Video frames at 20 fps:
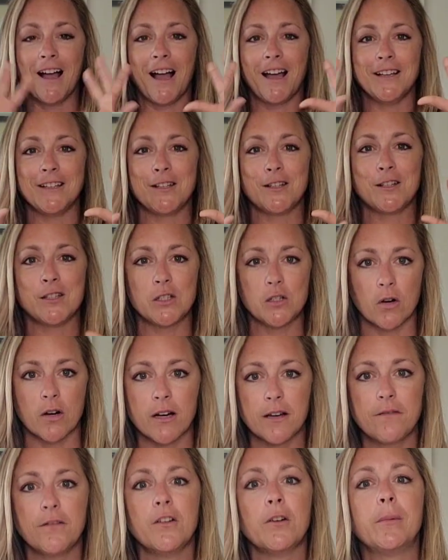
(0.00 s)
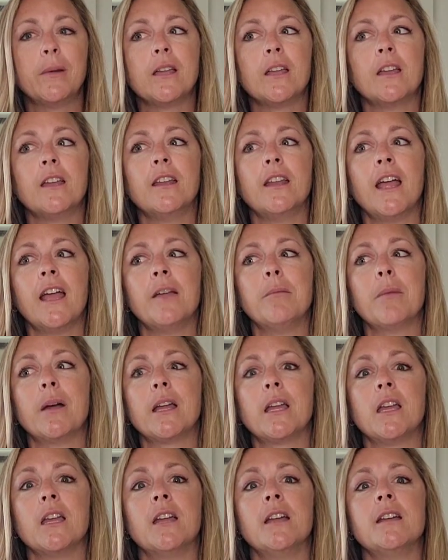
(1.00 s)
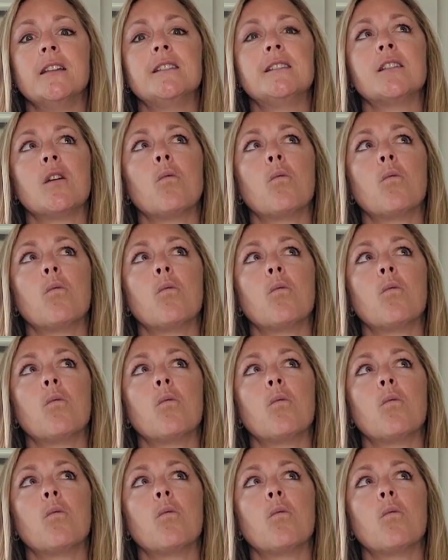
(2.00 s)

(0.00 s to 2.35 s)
I started filming it and my kids